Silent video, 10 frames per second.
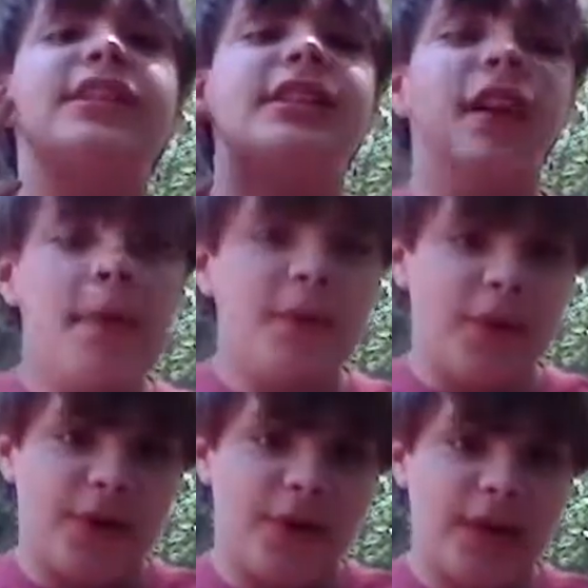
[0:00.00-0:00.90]

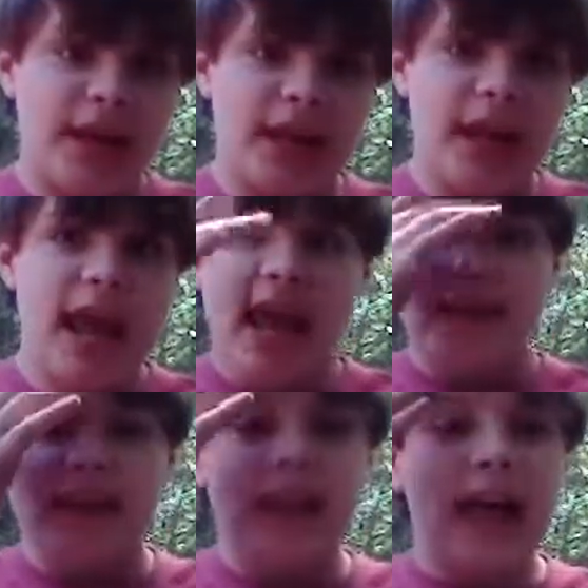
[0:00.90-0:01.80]
summer,
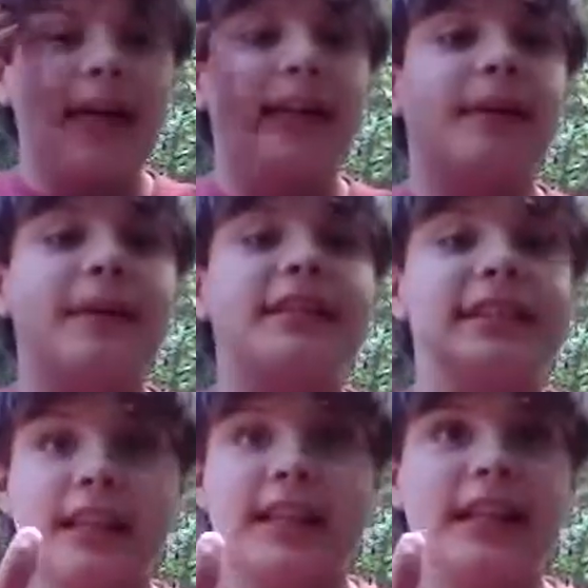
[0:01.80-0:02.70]
they like to
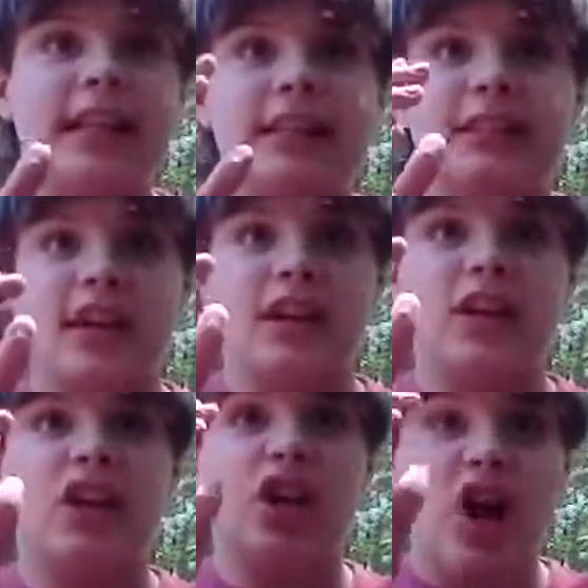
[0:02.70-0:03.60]
sit in the sun
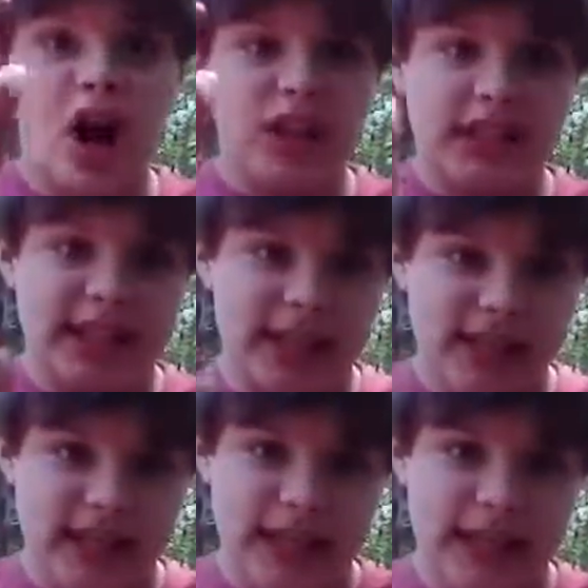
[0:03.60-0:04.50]

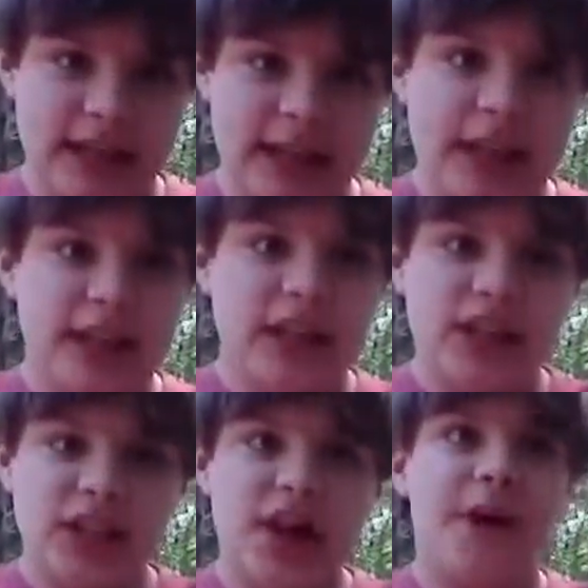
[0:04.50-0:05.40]
constantly.
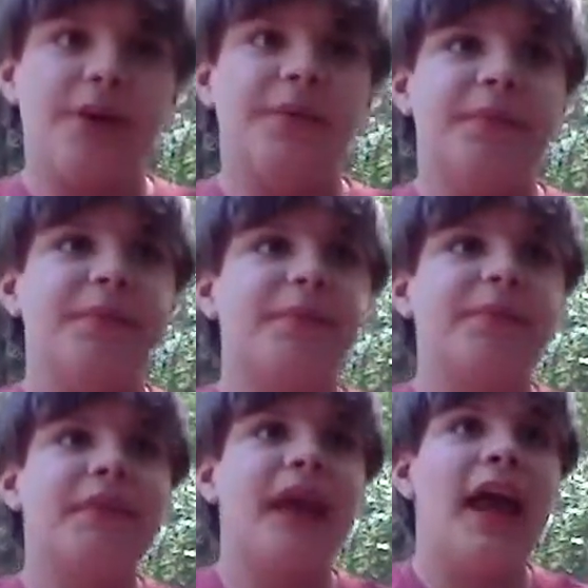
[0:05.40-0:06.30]
So,
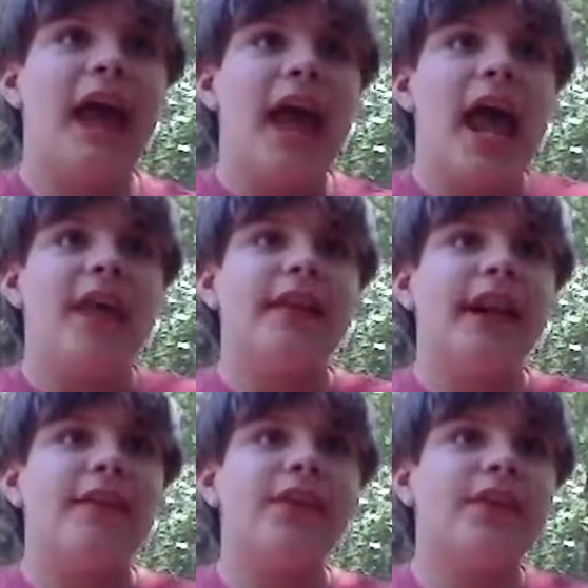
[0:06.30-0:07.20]
and then
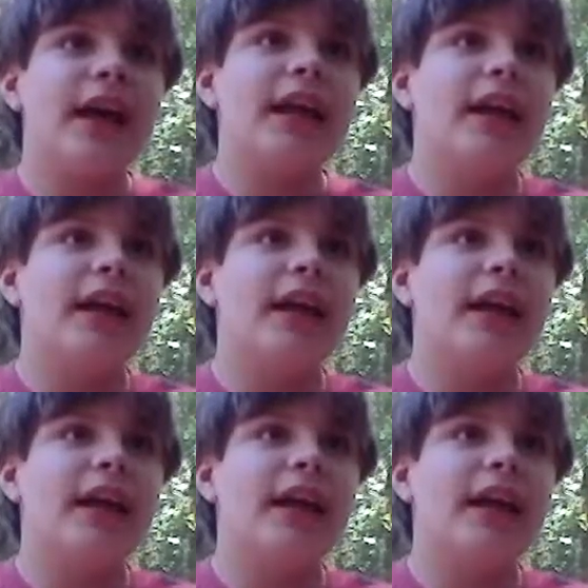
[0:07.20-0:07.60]
after like